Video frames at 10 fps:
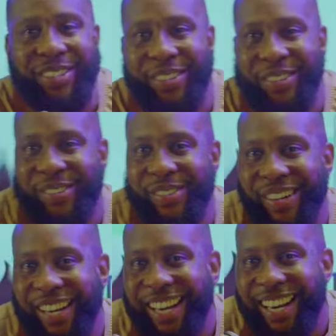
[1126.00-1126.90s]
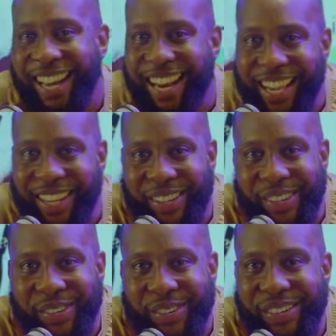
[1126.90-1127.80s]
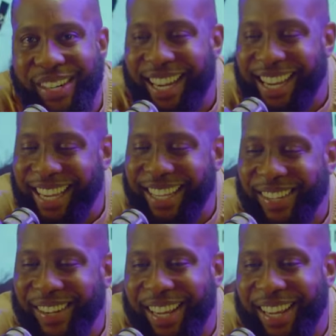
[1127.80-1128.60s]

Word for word: you. I like you. I like you. I